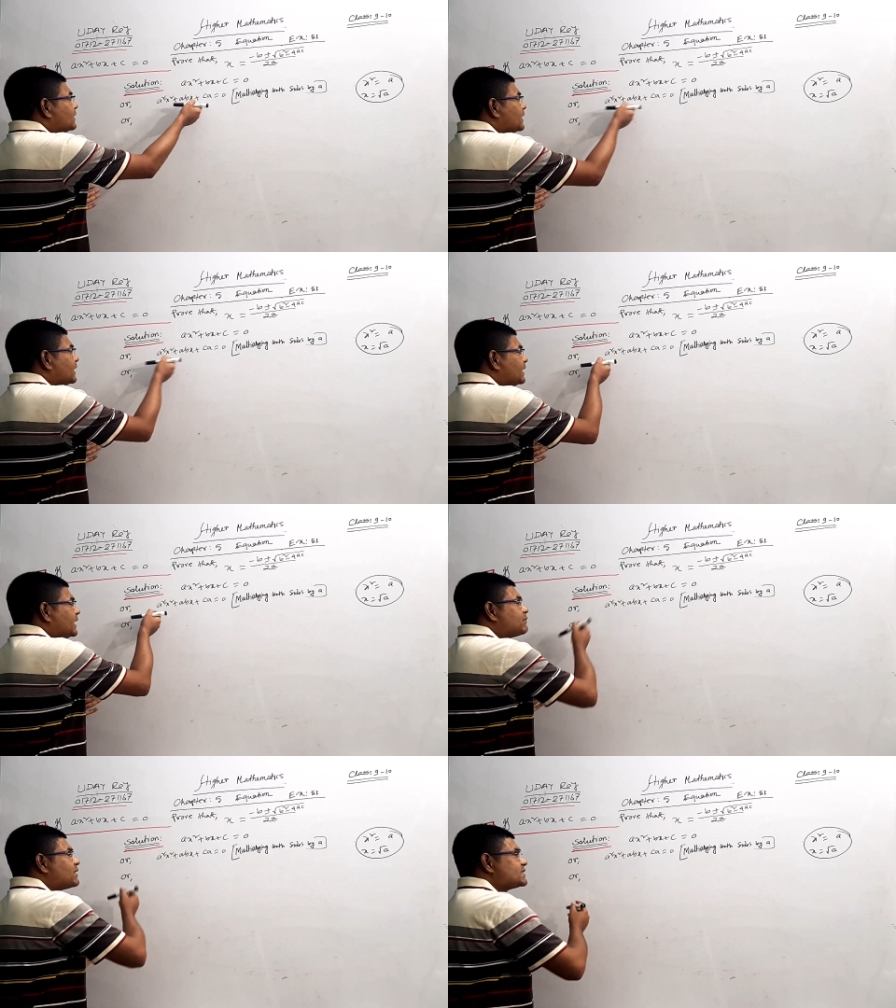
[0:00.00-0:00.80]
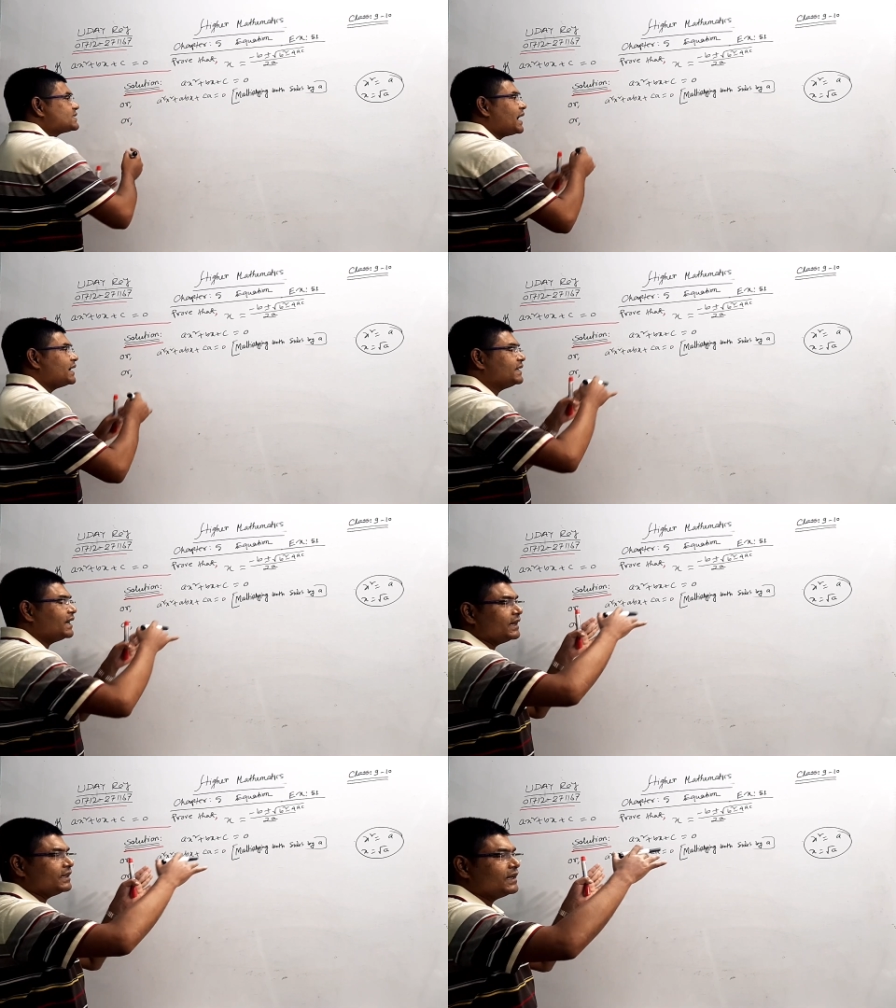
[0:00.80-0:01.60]
in left hand side
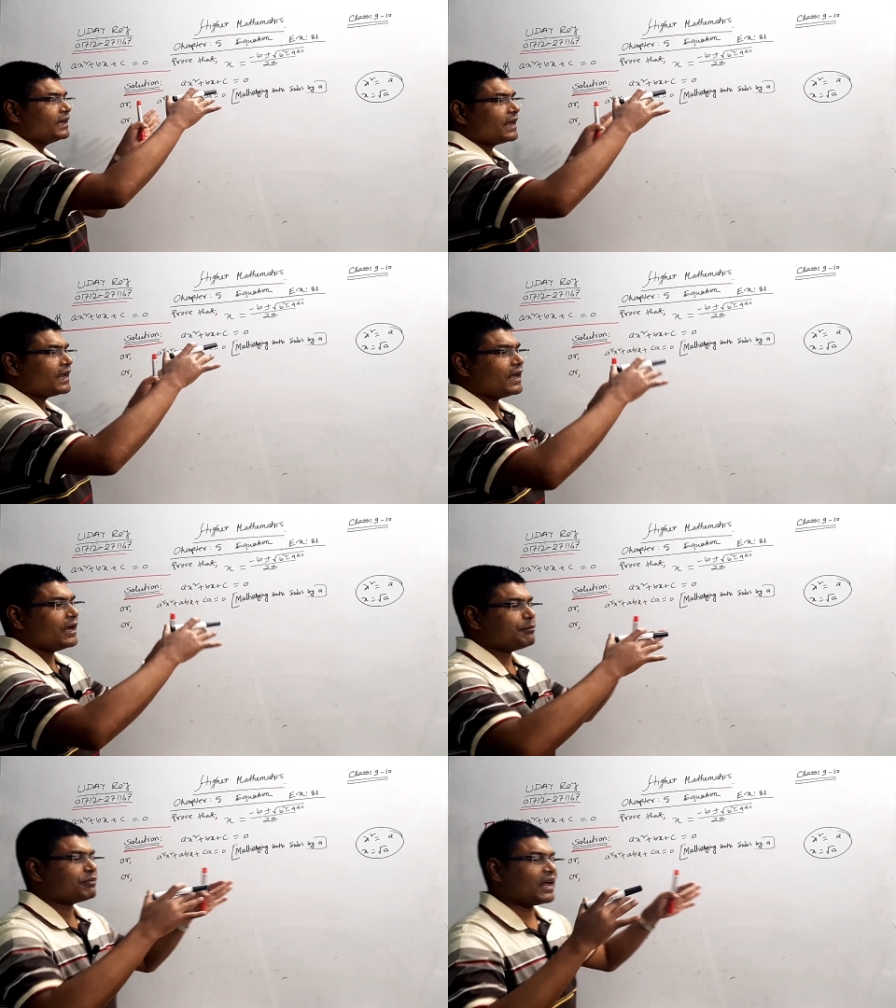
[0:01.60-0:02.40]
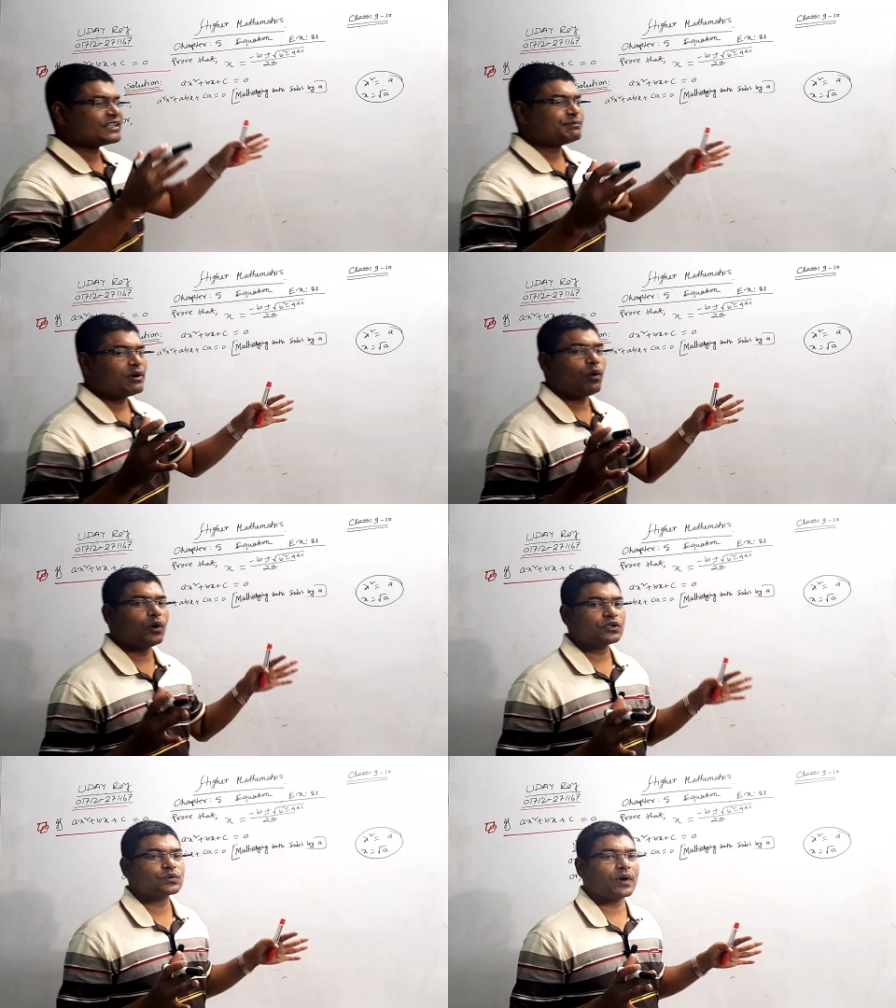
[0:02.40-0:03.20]
in a plus b
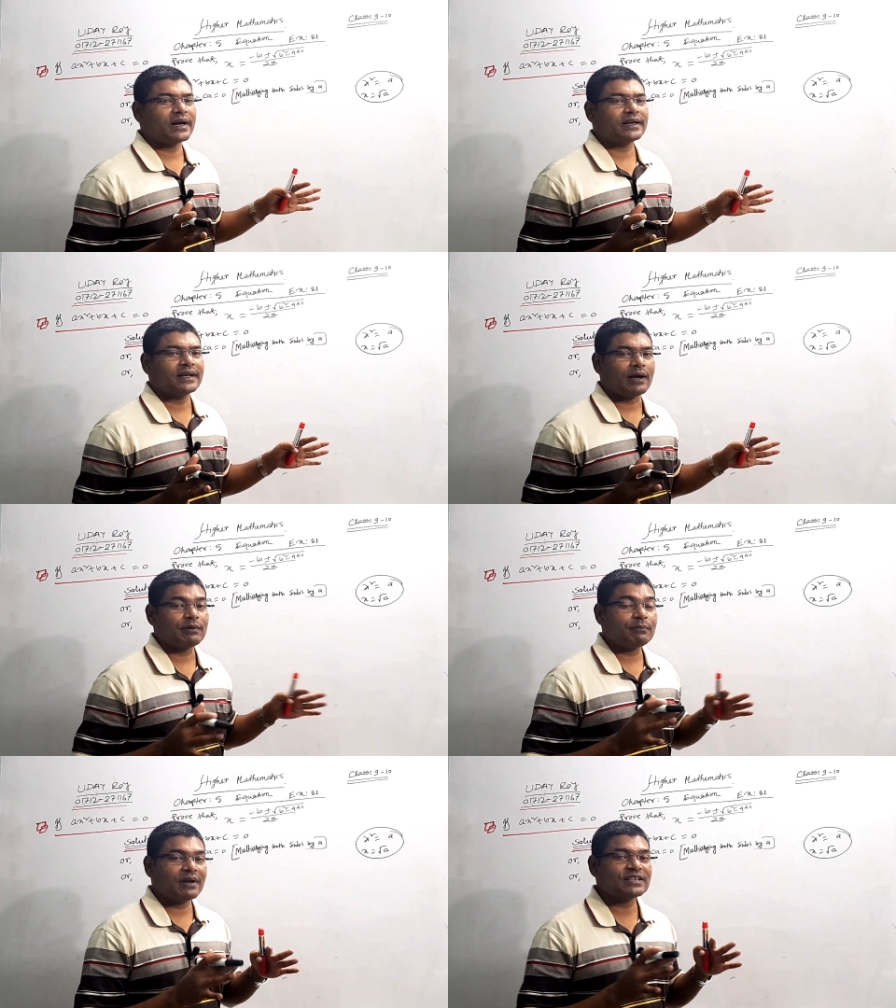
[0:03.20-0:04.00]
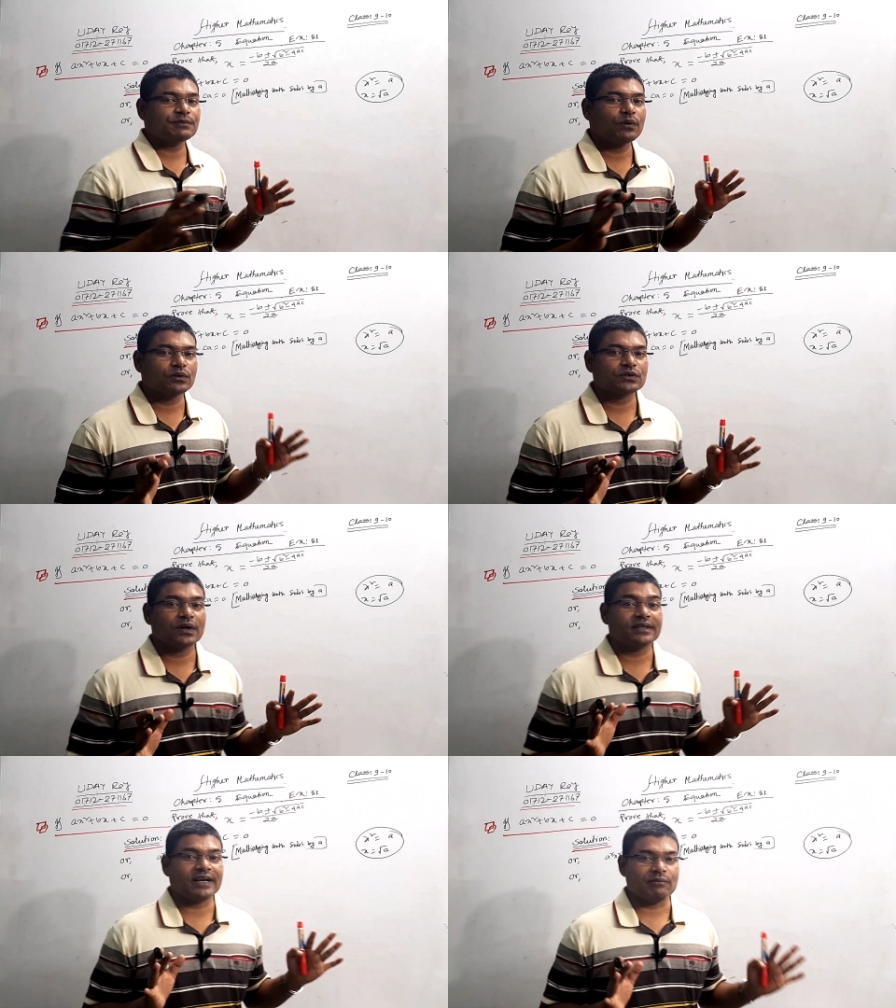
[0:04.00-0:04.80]
whole square type,
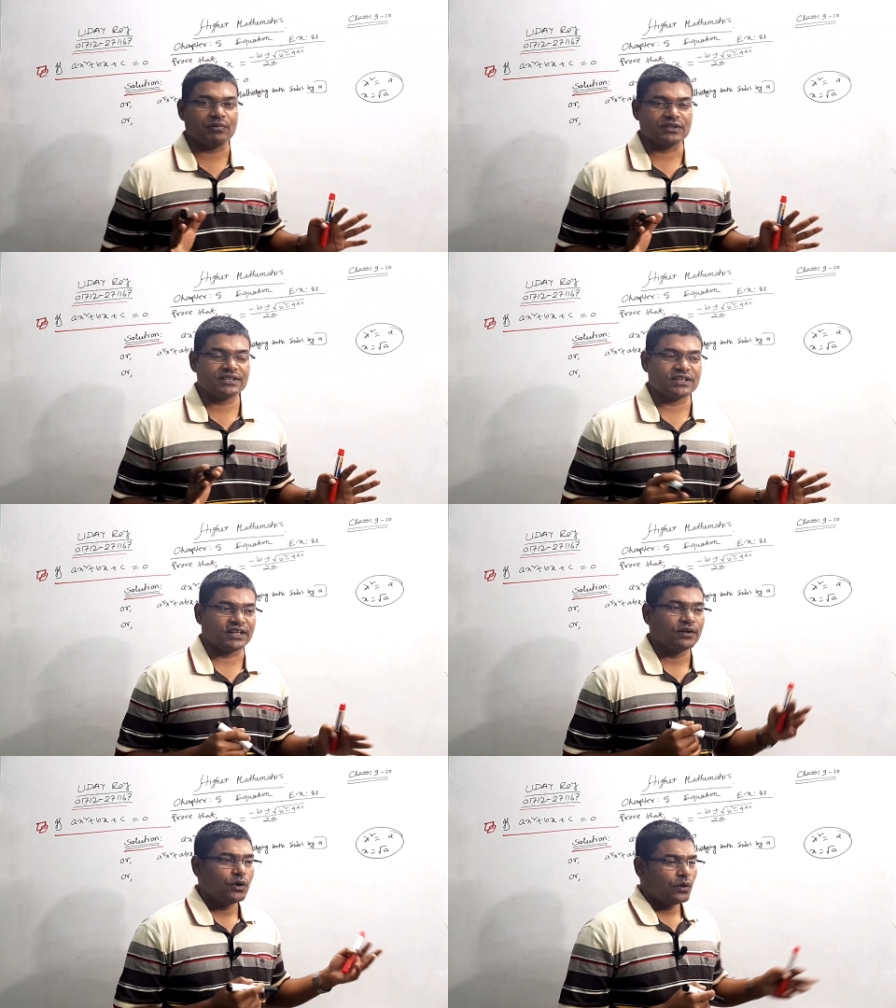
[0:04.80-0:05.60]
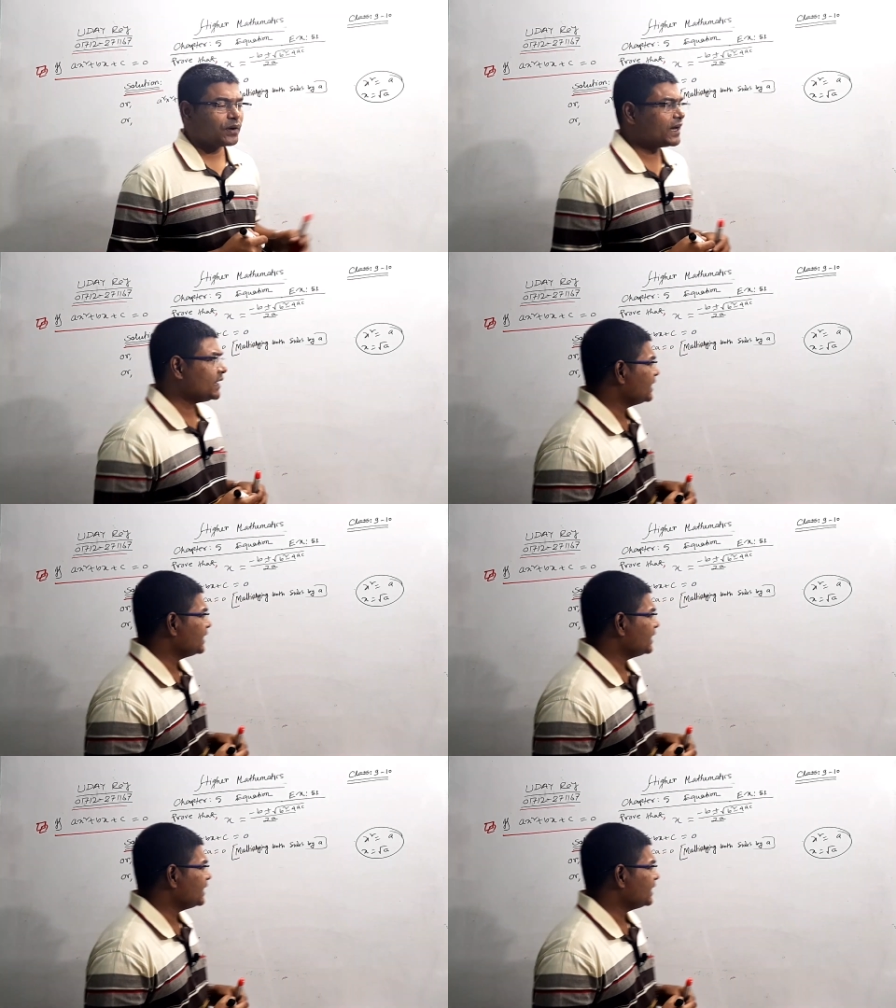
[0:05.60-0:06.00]
position. Okay,